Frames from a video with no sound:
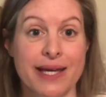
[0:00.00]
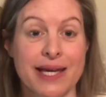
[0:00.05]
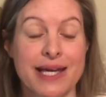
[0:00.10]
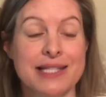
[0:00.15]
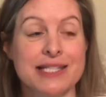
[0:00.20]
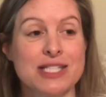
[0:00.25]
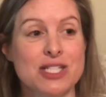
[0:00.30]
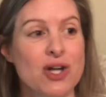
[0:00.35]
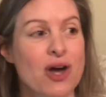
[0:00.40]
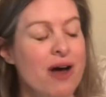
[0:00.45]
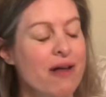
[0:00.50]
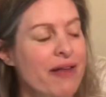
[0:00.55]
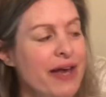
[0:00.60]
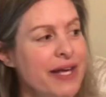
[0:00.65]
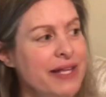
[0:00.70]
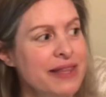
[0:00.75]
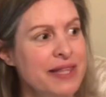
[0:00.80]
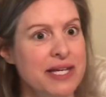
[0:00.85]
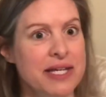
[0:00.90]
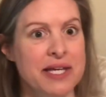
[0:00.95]
It's not
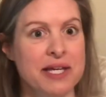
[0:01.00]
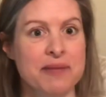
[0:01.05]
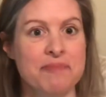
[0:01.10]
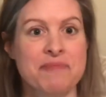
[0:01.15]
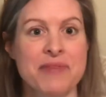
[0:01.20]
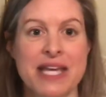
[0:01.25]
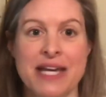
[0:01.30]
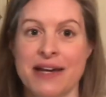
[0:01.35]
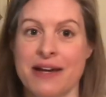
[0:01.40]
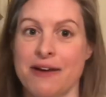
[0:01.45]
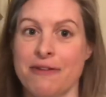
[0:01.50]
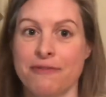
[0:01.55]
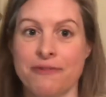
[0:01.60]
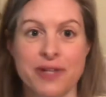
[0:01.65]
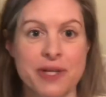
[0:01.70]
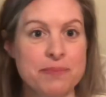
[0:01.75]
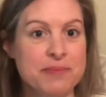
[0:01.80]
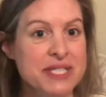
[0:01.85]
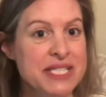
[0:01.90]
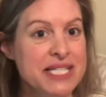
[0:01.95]
like the
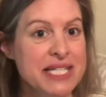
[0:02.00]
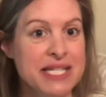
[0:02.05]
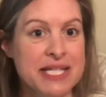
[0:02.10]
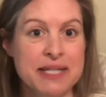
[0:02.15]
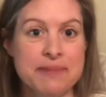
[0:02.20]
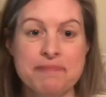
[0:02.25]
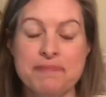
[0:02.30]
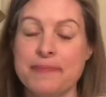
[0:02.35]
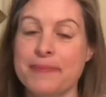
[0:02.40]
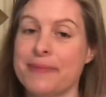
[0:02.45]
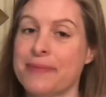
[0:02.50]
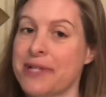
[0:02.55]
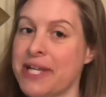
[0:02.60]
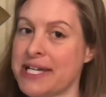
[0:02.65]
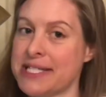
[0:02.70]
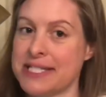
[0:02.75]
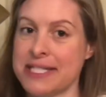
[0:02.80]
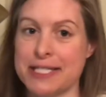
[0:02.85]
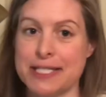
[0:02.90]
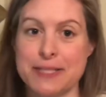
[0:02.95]
flimsy,
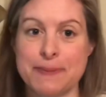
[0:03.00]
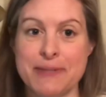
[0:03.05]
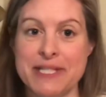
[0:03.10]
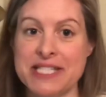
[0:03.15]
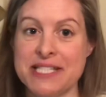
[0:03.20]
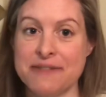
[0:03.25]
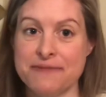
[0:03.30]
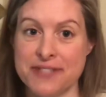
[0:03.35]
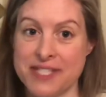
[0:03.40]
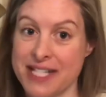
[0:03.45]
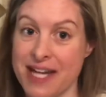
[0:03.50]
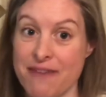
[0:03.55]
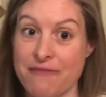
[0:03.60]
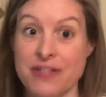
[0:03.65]
less expensive stuff.